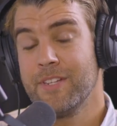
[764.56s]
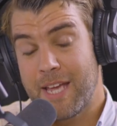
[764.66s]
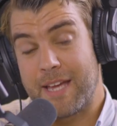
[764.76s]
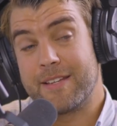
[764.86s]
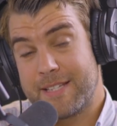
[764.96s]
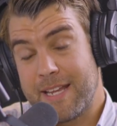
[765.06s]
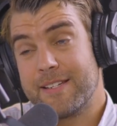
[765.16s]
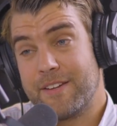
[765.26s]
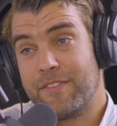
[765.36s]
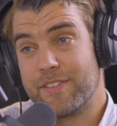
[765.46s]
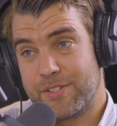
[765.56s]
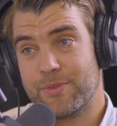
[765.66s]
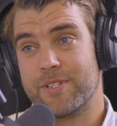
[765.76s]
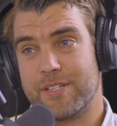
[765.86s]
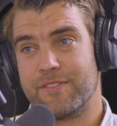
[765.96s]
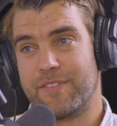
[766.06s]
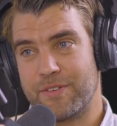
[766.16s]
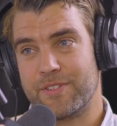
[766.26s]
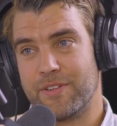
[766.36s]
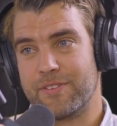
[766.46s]
Yeah, 10 different sources of
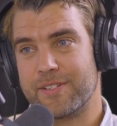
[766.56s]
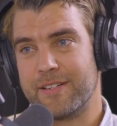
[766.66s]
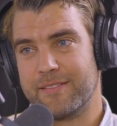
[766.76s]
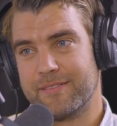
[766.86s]
photons.